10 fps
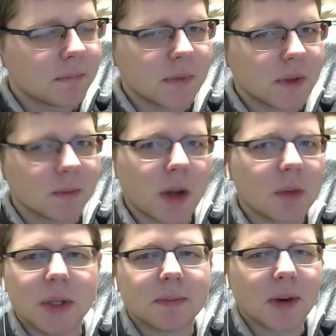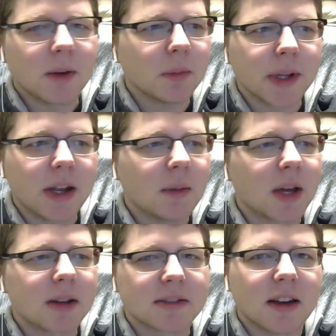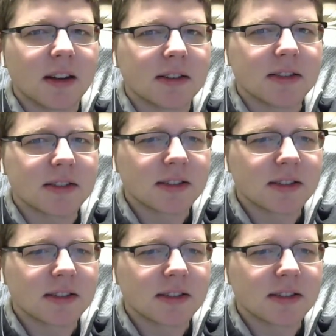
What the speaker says: I mean, probably. I'm not a scientist.